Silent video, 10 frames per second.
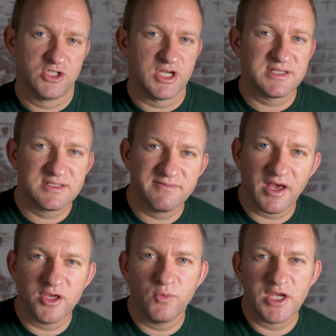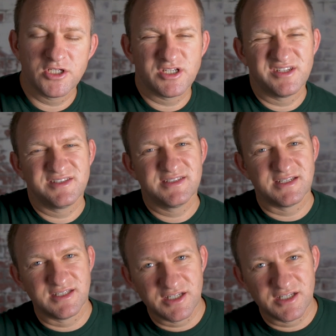just evaluations and